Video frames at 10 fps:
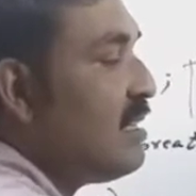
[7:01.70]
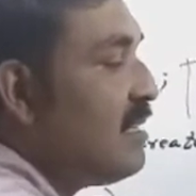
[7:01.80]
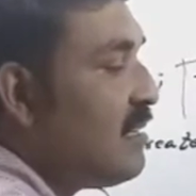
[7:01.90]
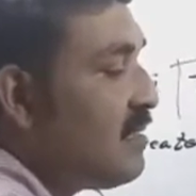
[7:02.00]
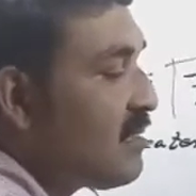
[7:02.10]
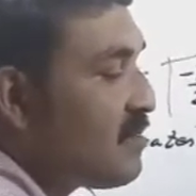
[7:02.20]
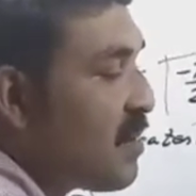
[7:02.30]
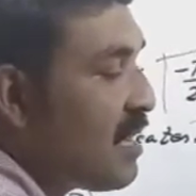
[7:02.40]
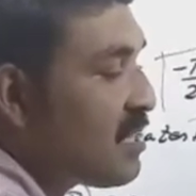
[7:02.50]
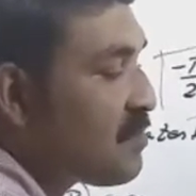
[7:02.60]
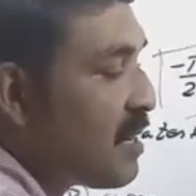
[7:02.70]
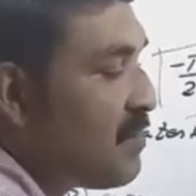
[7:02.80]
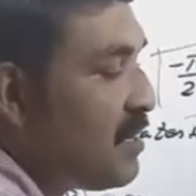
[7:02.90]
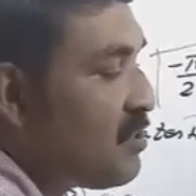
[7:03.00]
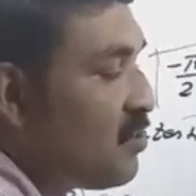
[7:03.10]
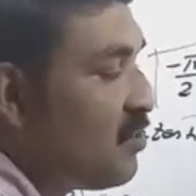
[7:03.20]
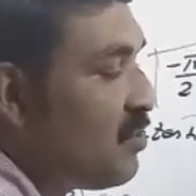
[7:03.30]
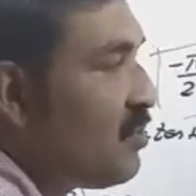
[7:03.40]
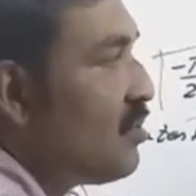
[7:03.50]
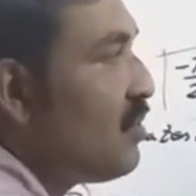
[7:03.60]
in, this is minus pi by 2
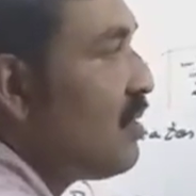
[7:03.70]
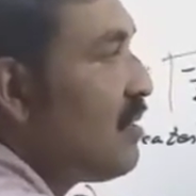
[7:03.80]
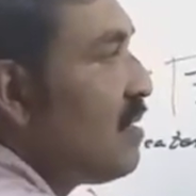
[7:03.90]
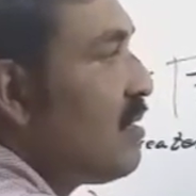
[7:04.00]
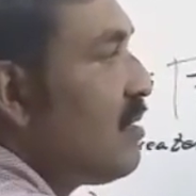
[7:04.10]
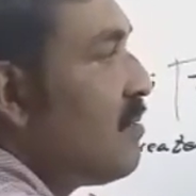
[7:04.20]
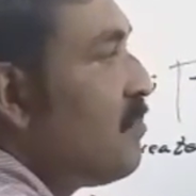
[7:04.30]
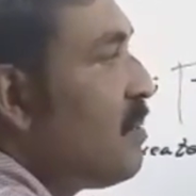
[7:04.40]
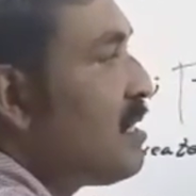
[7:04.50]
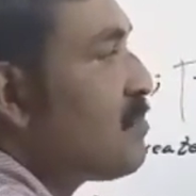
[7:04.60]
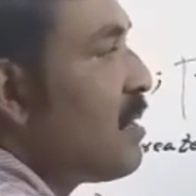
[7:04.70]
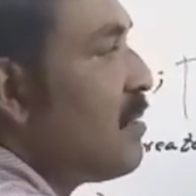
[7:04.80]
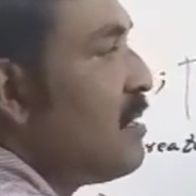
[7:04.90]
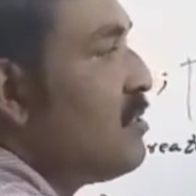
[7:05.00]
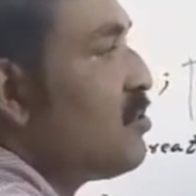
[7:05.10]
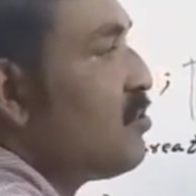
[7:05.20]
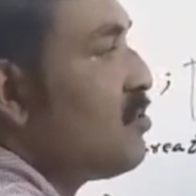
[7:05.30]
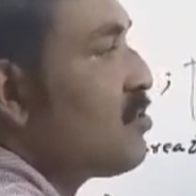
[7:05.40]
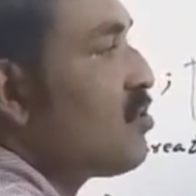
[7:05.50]
plus pi by 2.